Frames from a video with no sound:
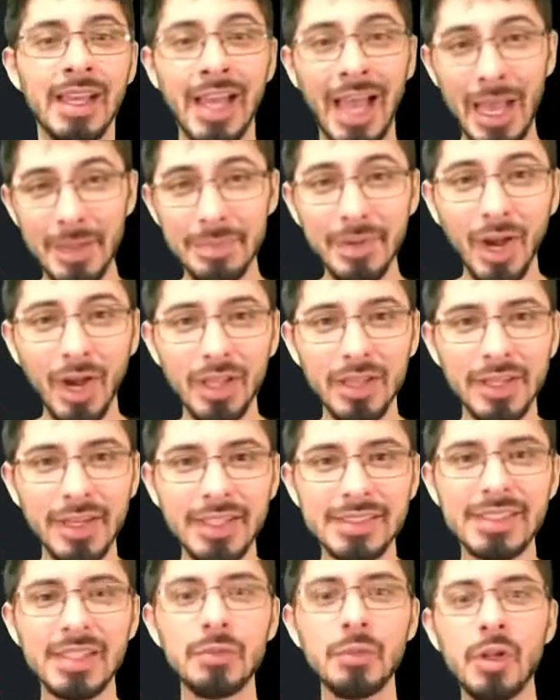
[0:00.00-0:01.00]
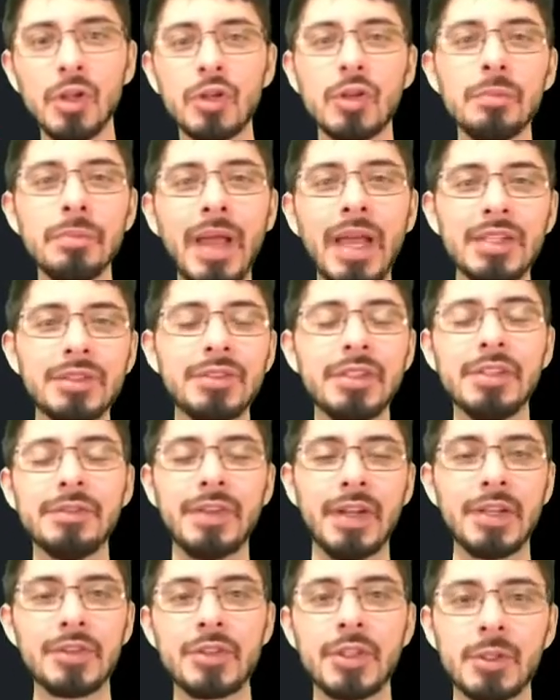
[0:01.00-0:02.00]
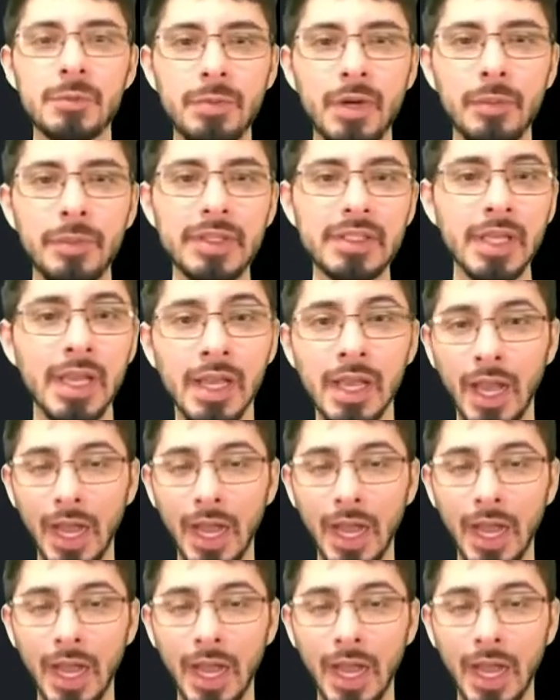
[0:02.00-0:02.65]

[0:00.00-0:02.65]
Happy holidays and welcome back to the Financial Experiment.